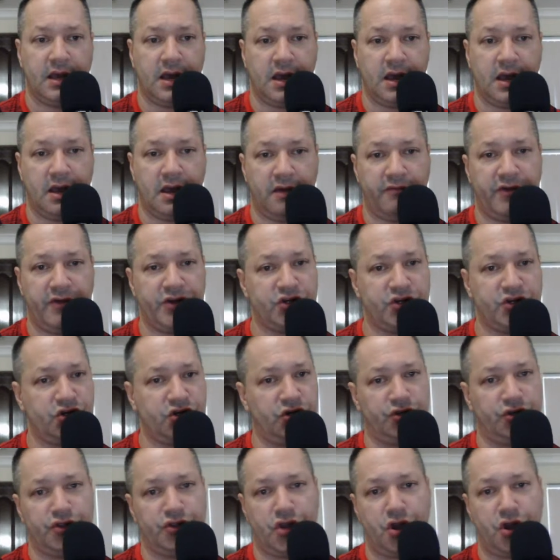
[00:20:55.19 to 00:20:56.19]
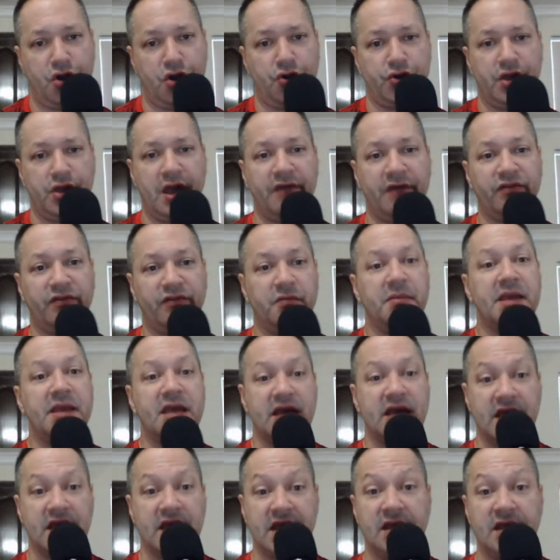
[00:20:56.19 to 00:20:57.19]
Reginald, no, you have to
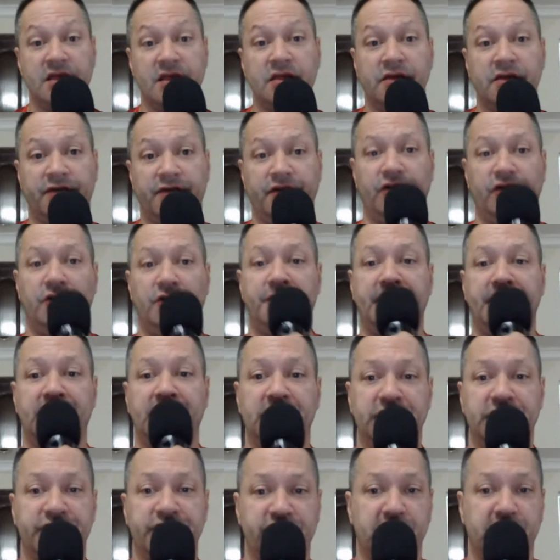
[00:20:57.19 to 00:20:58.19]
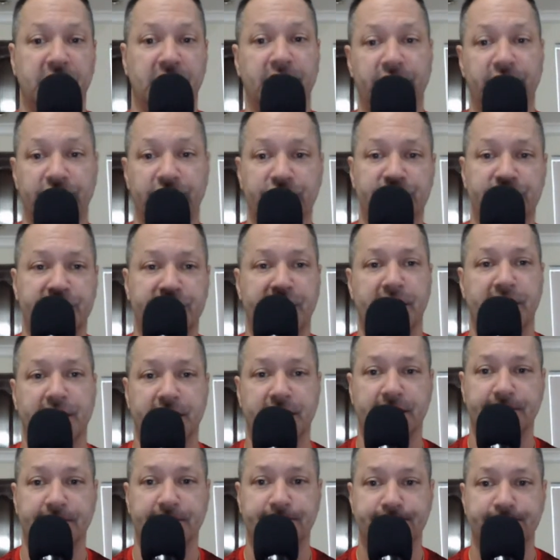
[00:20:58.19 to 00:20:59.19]
be in the Philippines, from my
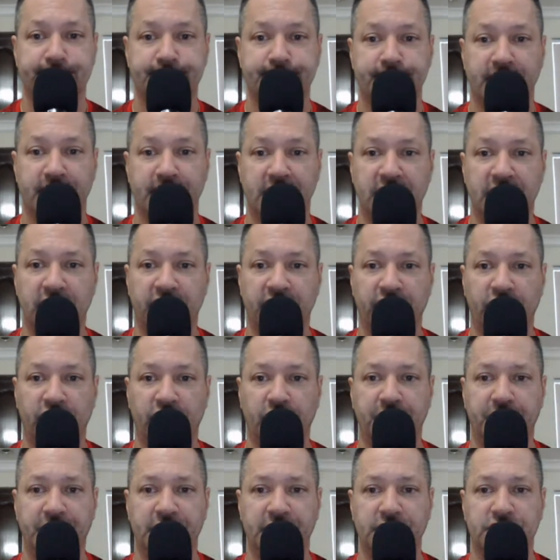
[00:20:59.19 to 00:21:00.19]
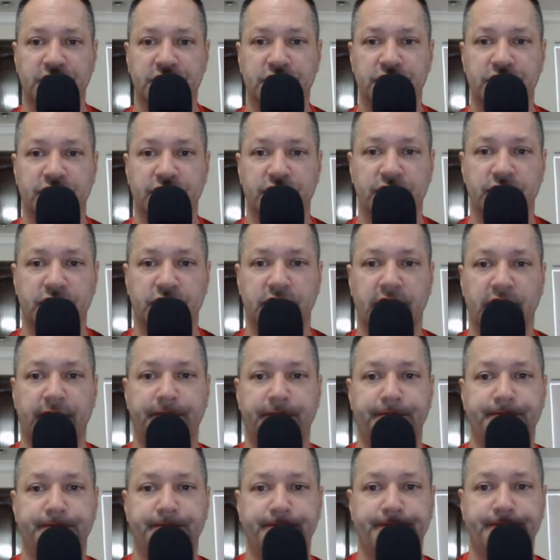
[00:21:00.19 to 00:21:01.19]
understanding, in the Philippines to do
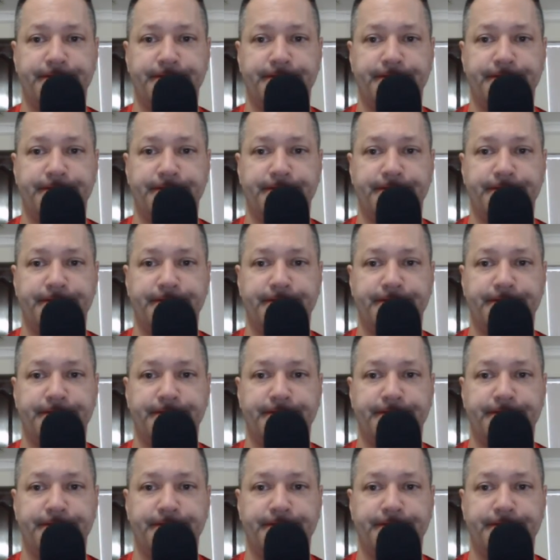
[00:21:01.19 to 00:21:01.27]
that.